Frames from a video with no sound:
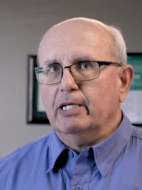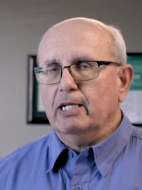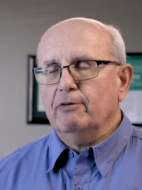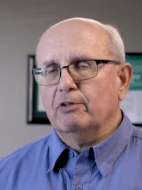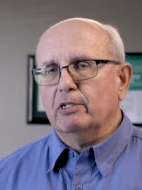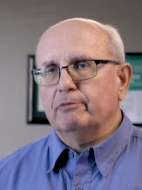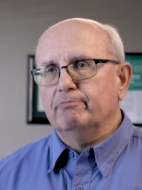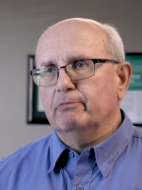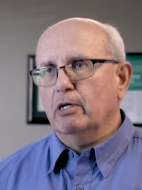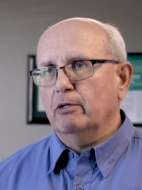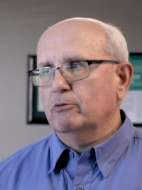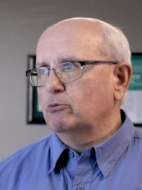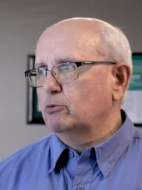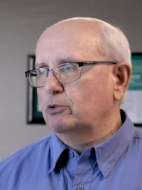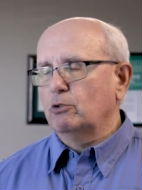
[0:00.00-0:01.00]
kind of a, uh,
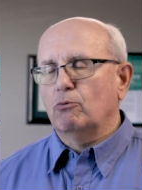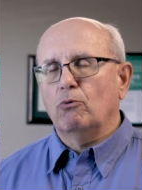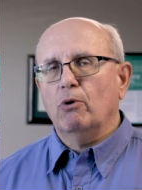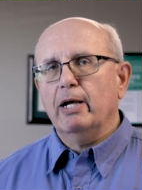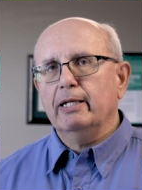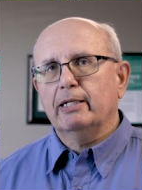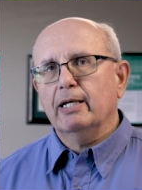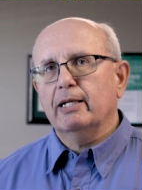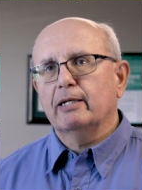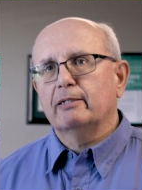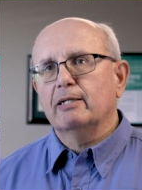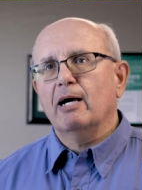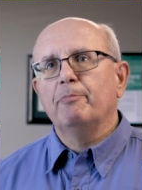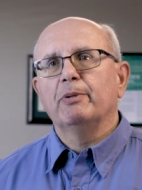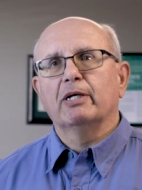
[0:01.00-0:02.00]
the right kind of
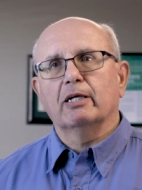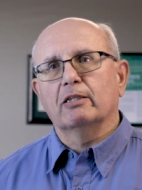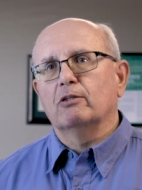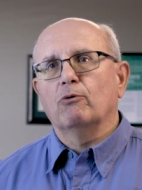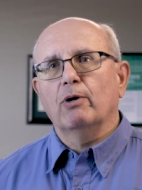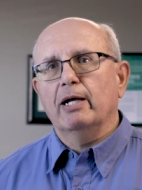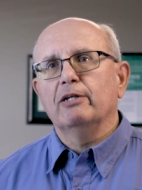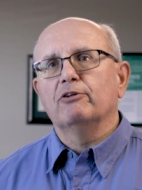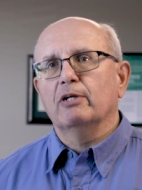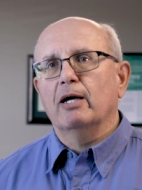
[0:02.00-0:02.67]
topic at the right